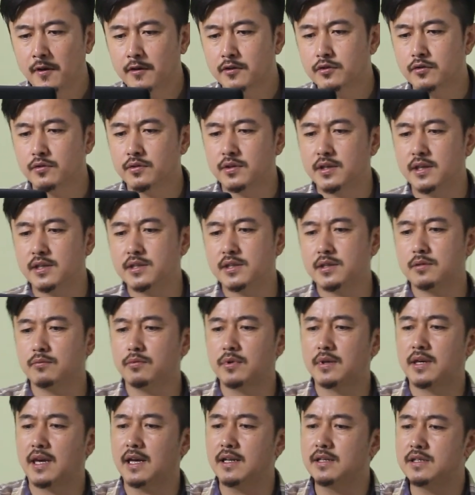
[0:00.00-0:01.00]
So this,
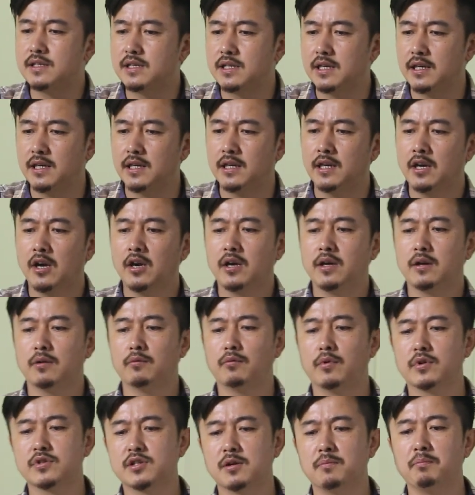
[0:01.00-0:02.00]
we can say,
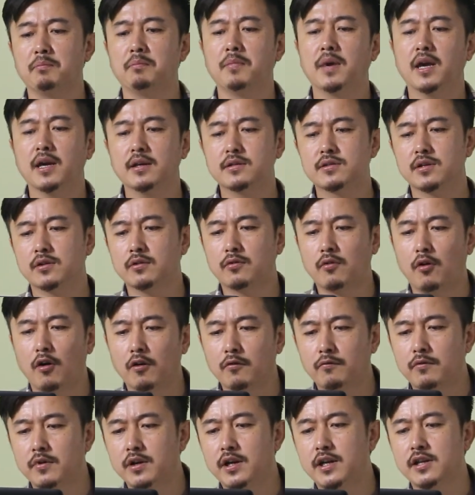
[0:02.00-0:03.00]
was a major
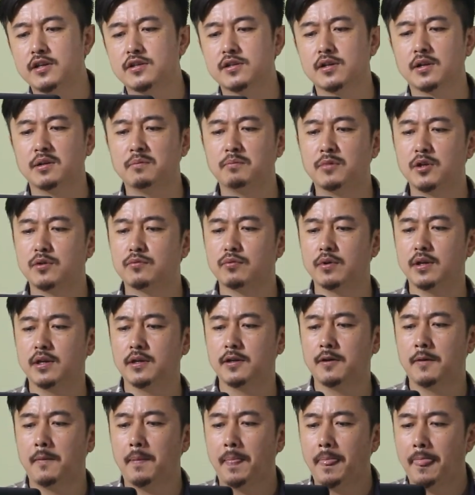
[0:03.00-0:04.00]
confrontation
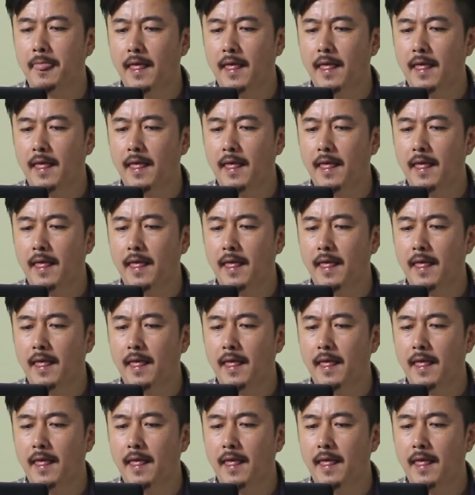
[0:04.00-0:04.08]
between